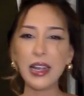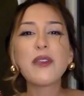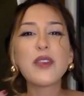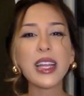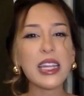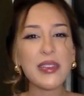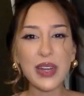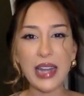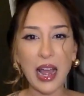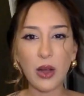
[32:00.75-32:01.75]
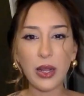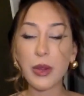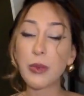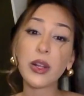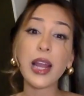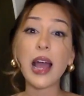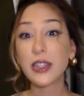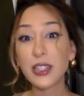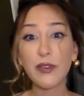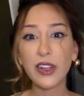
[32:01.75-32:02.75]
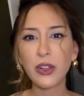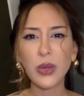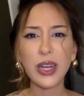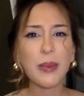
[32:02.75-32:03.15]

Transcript: I feel like even now that people are like, how does it feel to win?